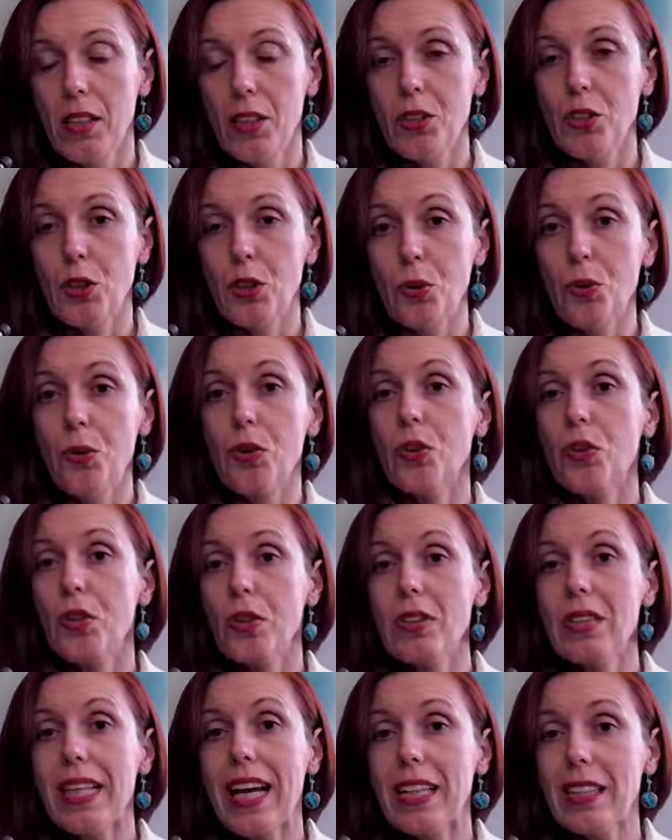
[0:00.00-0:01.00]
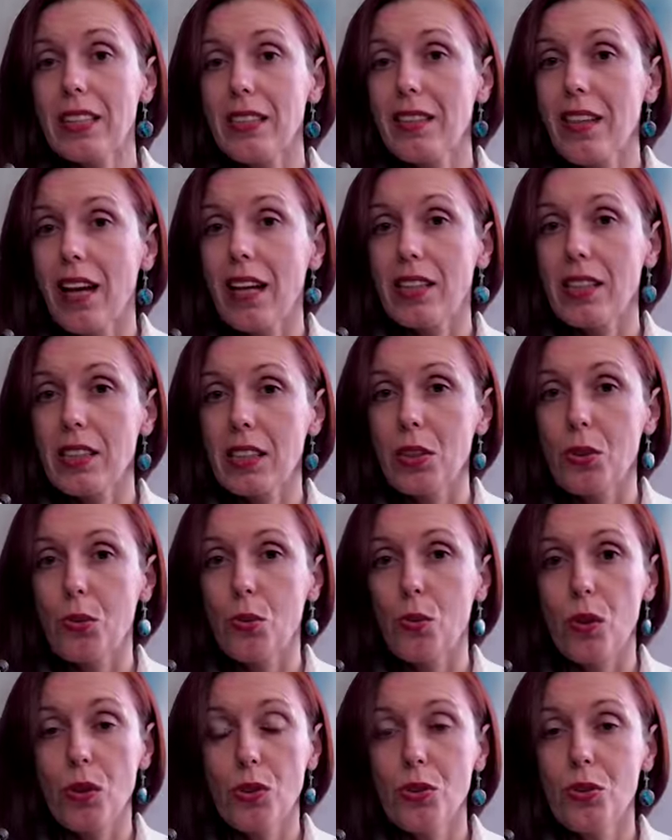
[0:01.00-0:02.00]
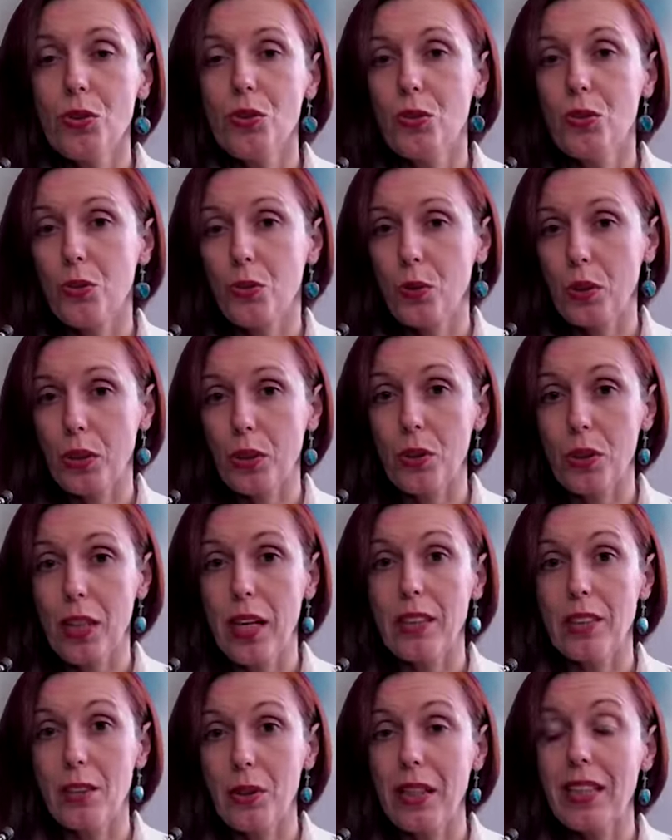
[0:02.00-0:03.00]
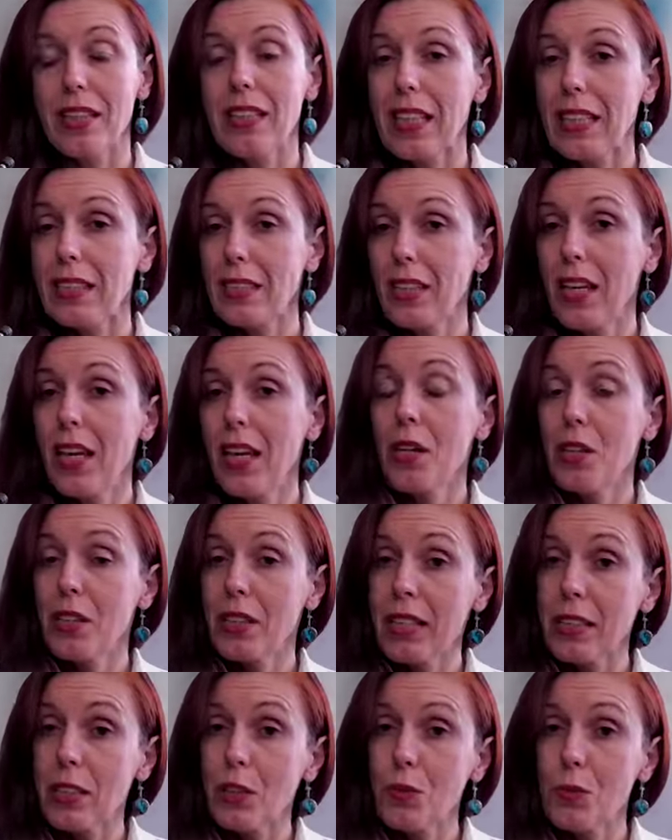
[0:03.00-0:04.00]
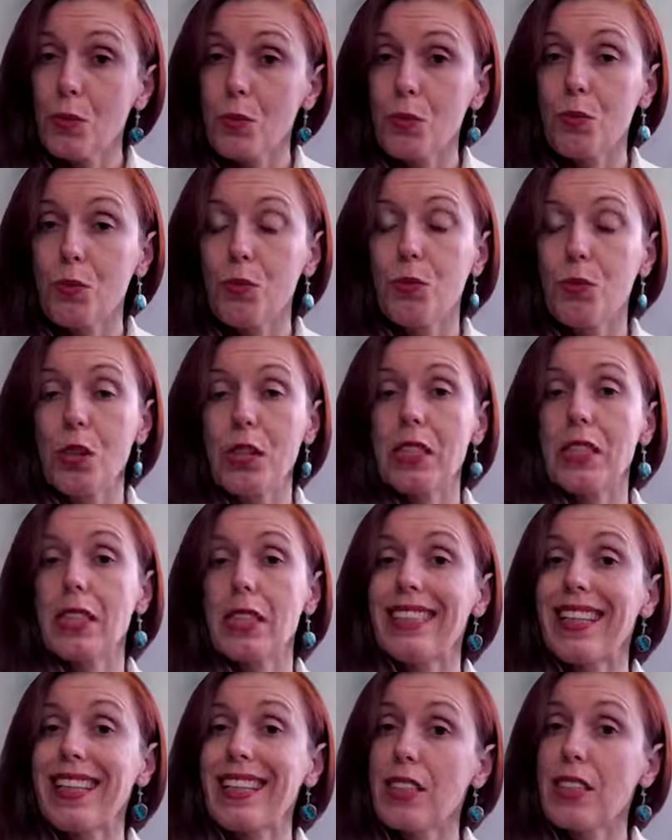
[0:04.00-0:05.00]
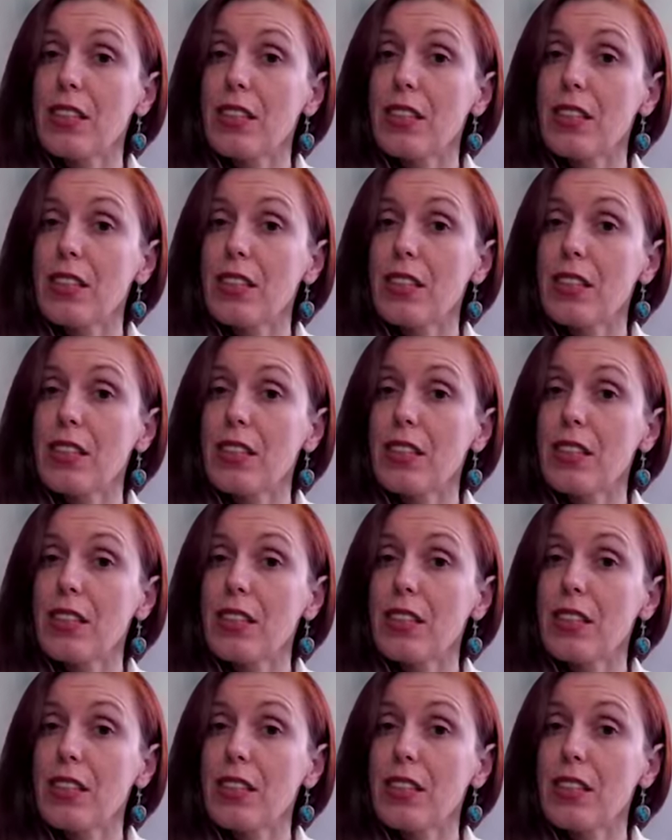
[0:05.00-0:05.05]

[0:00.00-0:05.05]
So that's the last thing you want to do with your clients. So that's for instance, that's